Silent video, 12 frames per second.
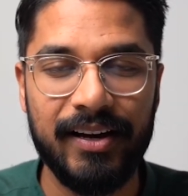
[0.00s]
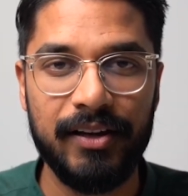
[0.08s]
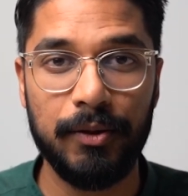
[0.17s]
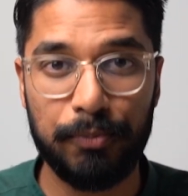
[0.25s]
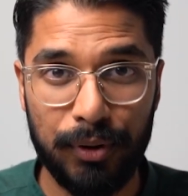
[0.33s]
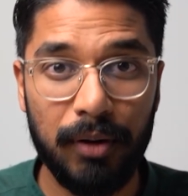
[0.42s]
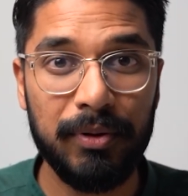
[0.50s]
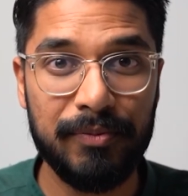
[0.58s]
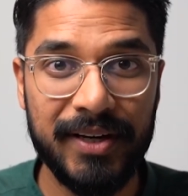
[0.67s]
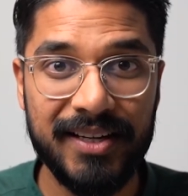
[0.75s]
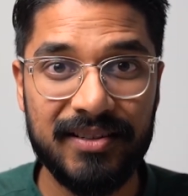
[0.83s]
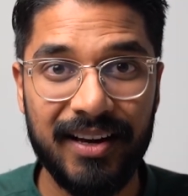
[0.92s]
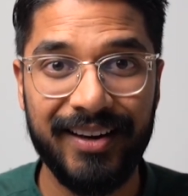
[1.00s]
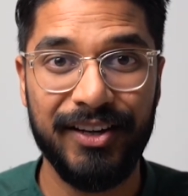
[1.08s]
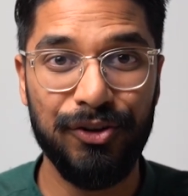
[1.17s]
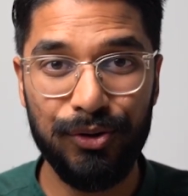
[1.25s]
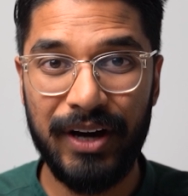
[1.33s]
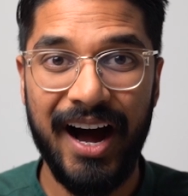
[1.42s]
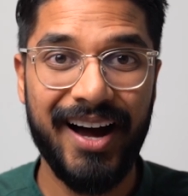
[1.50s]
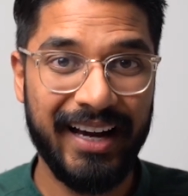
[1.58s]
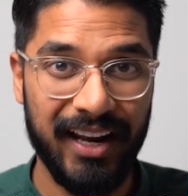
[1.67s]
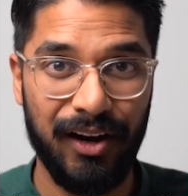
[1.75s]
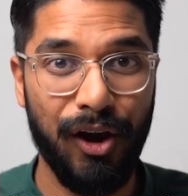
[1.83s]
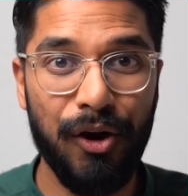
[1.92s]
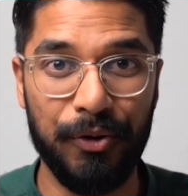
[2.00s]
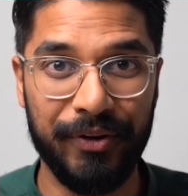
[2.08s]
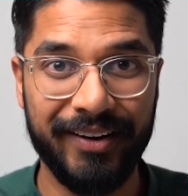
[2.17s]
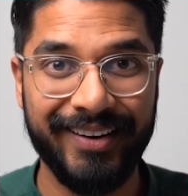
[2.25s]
the problem is you can't get a loan.